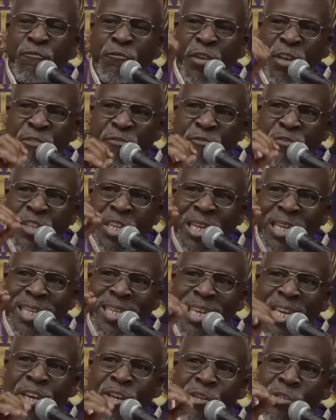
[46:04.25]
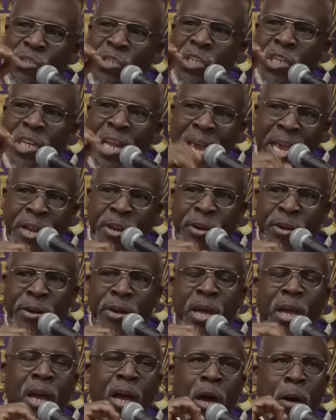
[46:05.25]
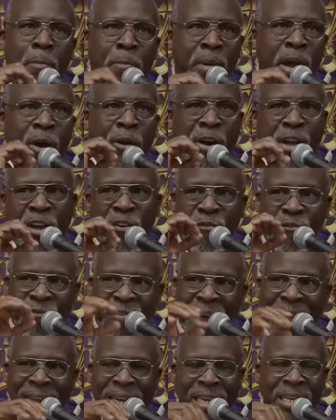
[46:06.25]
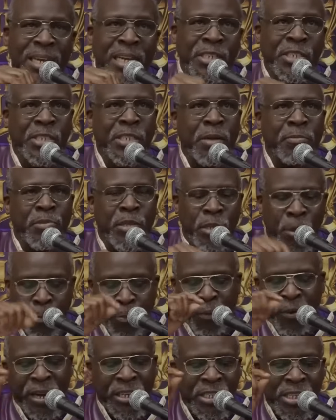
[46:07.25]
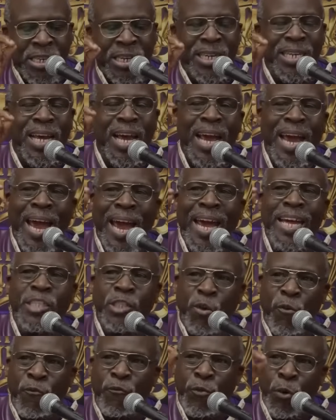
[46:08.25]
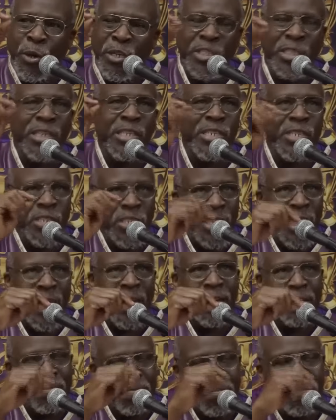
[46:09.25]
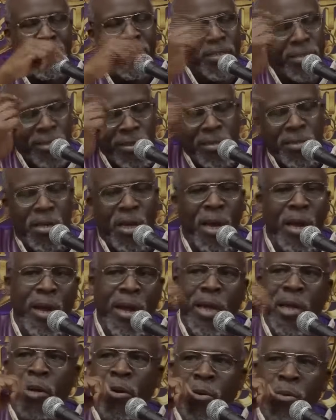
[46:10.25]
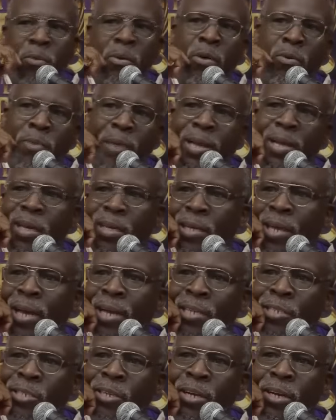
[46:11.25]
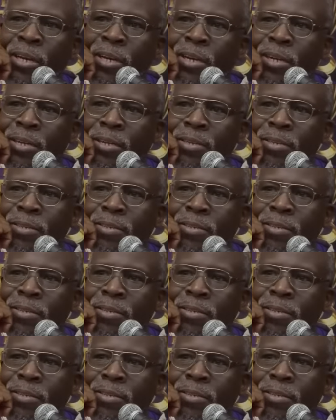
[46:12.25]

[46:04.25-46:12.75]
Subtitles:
50 years later, America finally accepted. A president had to force it and say, all right, cool, we'll recognize y'all.